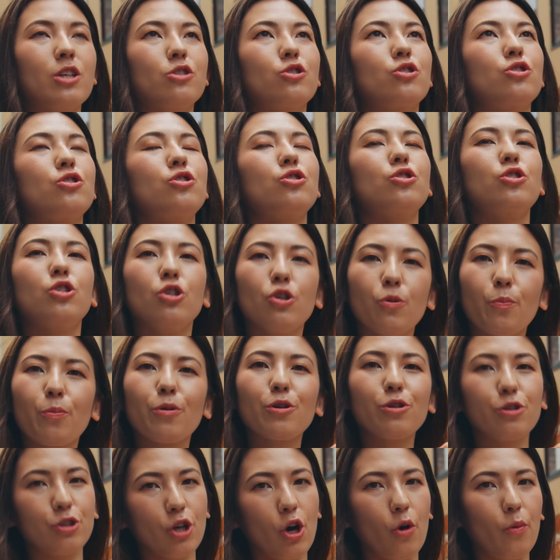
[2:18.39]
is
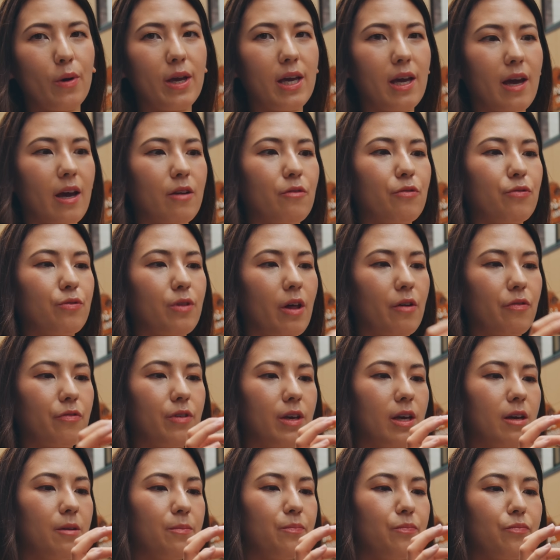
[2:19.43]
super doughy and
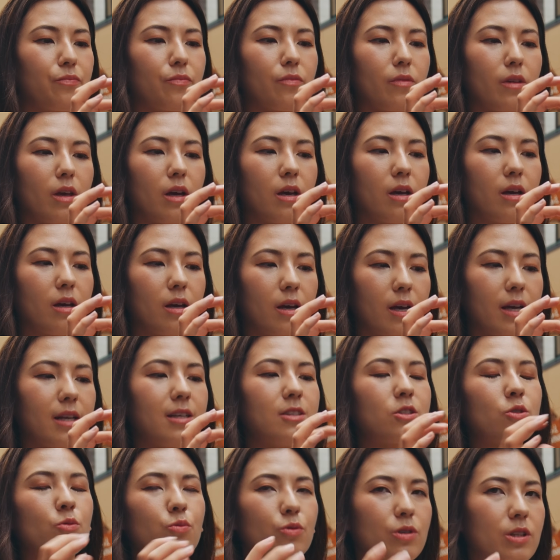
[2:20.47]
fluffy. It
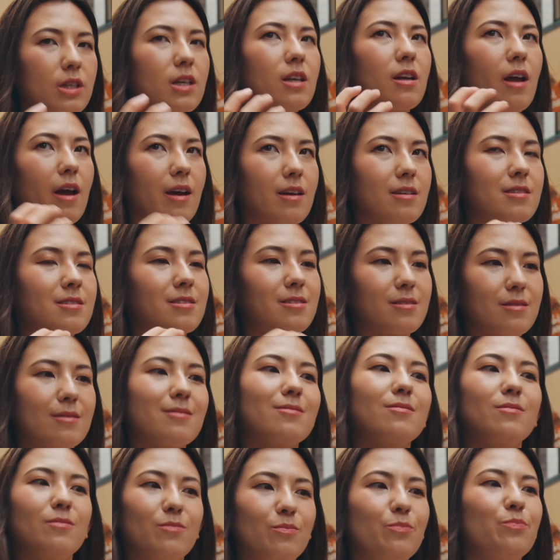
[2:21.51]
is a really nice
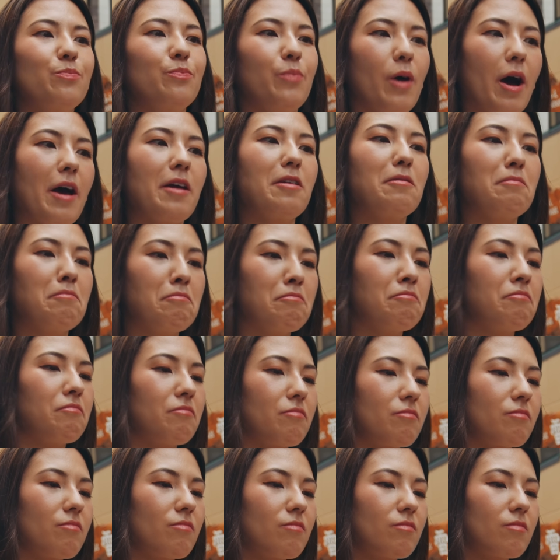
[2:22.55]
bun.
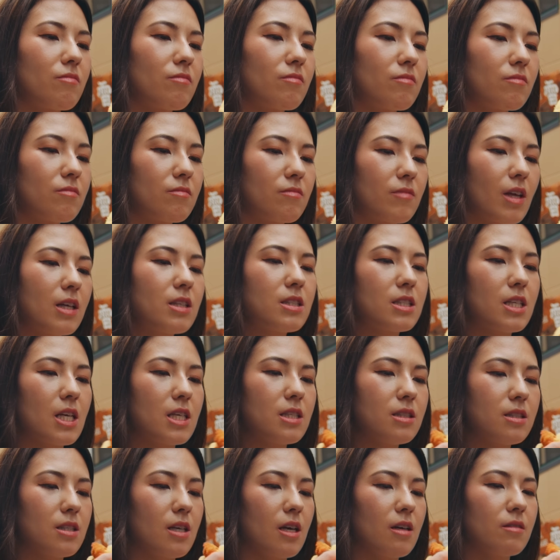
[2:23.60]
That's
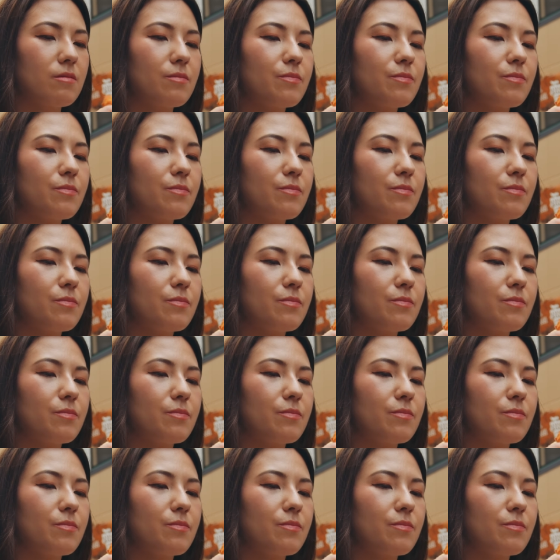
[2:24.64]
tasty.